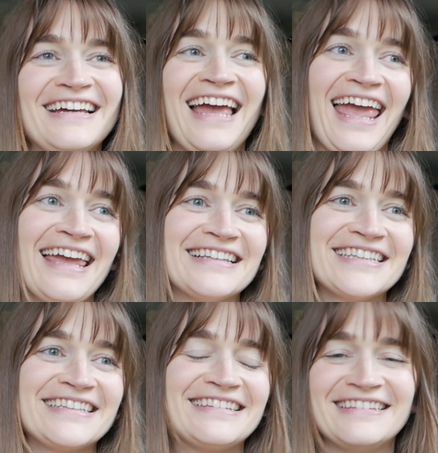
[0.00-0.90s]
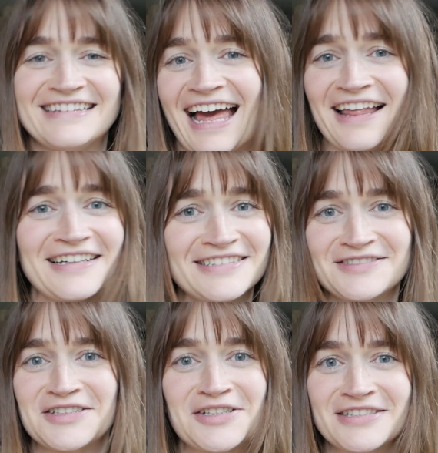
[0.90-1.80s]
And Alex,
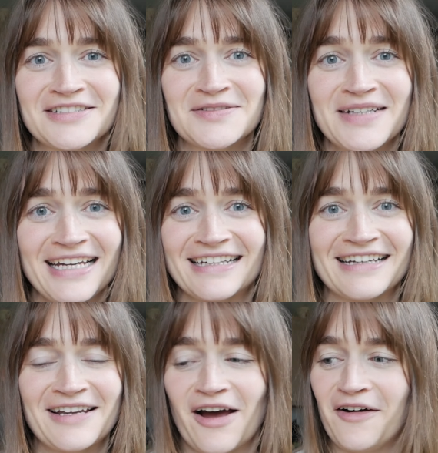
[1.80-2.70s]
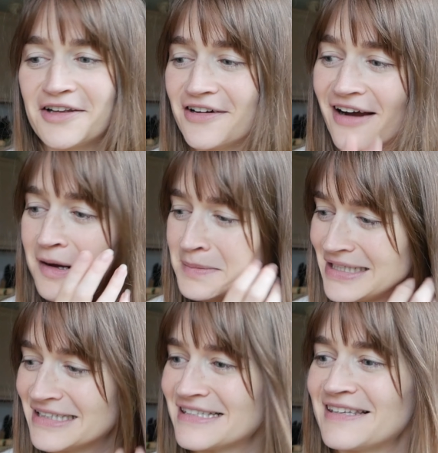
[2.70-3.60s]
you're so sweet, and all your
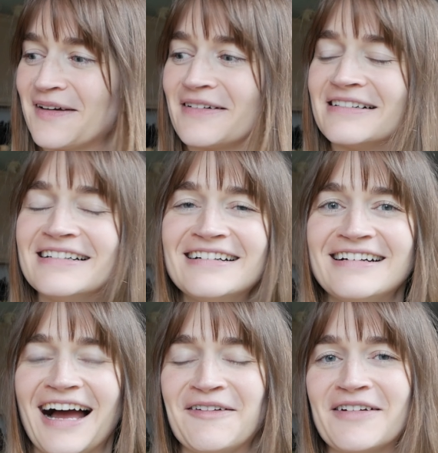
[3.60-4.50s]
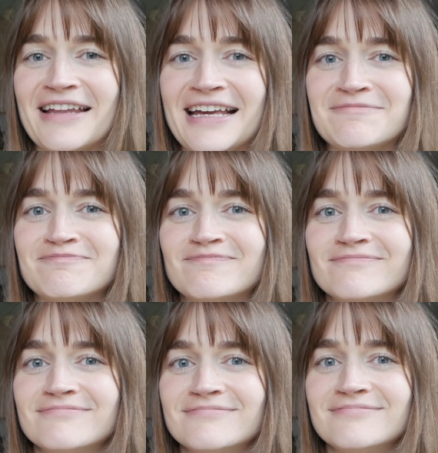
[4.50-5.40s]
comments. So I'm
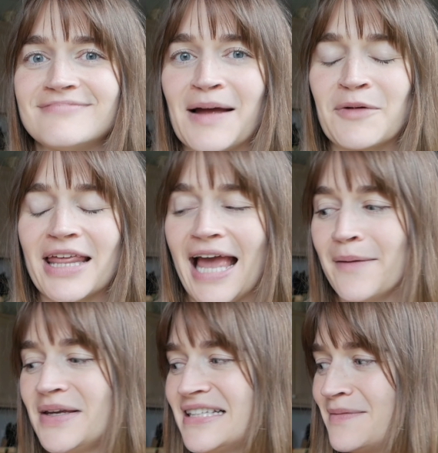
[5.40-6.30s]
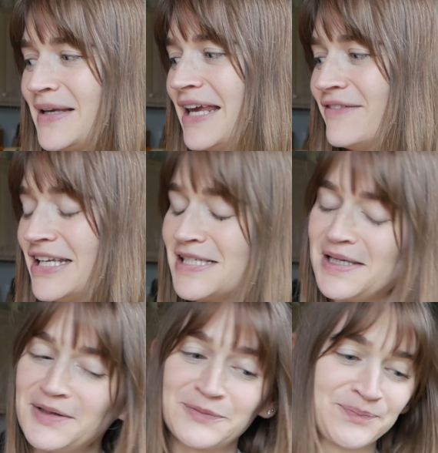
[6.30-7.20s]
really happy to be giving it to
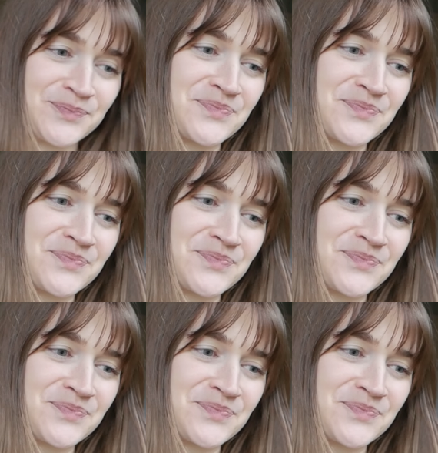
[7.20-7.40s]
you.